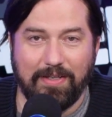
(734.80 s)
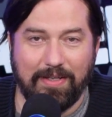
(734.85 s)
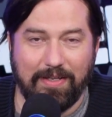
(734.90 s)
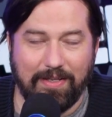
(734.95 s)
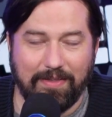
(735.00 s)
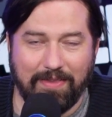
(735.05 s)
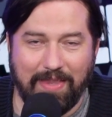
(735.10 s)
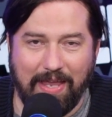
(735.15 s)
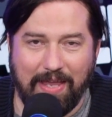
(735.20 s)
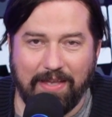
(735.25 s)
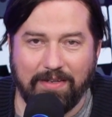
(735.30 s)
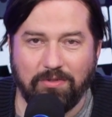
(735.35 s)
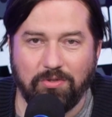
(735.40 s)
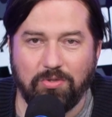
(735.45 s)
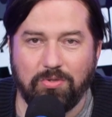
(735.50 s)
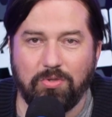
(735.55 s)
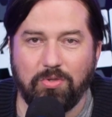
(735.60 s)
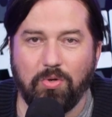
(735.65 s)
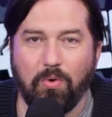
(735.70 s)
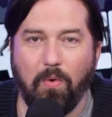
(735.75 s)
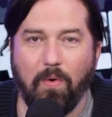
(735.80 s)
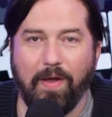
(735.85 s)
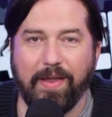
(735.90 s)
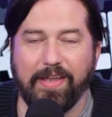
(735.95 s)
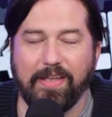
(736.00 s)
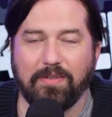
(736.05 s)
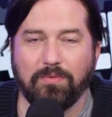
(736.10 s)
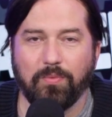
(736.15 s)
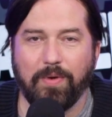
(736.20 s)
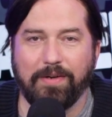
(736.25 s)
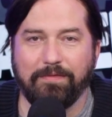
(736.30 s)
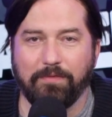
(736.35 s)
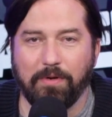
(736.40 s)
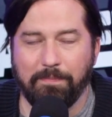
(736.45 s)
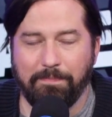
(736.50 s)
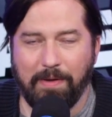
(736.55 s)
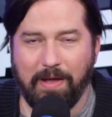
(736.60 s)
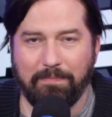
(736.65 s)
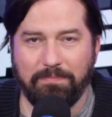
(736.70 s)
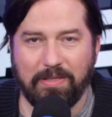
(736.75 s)
They enjoy it when
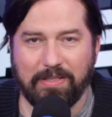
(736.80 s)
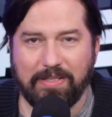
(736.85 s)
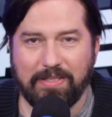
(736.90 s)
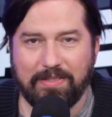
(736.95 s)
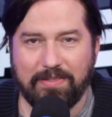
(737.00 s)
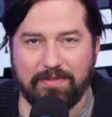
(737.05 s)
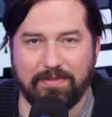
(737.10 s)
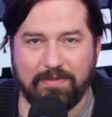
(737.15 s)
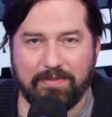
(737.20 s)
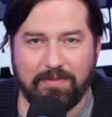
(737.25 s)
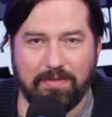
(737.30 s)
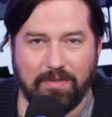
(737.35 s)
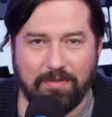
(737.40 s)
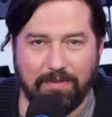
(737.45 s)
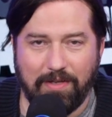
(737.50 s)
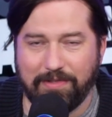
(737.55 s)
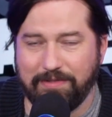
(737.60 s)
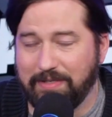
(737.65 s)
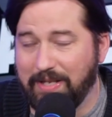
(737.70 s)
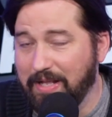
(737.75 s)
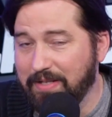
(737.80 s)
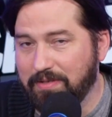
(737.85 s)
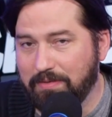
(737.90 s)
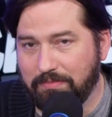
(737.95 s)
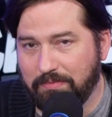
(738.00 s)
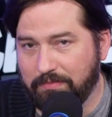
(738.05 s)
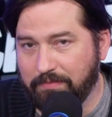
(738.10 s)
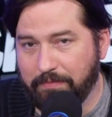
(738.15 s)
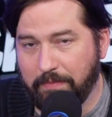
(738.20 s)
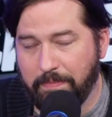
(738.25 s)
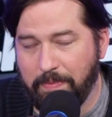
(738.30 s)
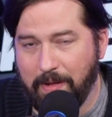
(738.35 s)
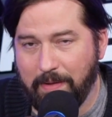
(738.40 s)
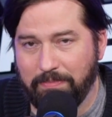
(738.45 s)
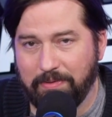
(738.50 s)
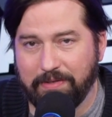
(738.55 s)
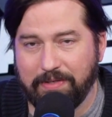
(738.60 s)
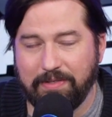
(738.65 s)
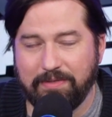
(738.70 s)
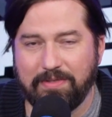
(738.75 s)
Republicans, ostensible
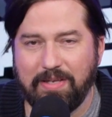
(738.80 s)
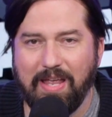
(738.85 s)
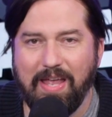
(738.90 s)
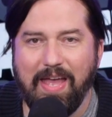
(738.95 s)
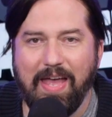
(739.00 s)
Republicans,